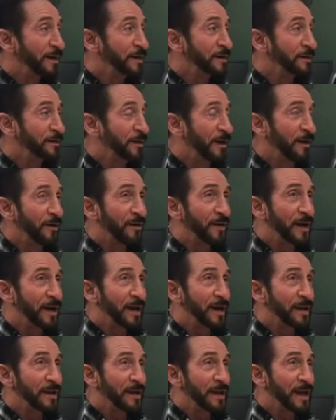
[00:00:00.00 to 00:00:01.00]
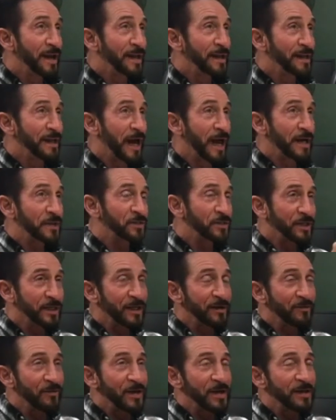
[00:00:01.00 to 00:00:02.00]
you know, and it actually
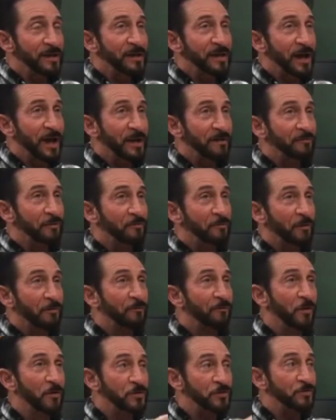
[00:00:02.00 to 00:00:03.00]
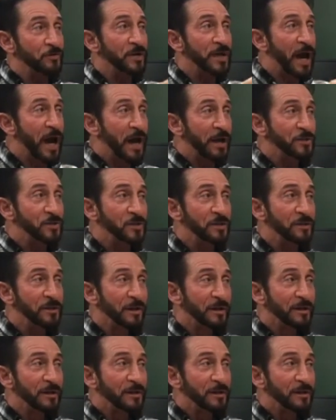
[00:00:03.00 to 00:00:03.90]
created kind of a reverse reaction.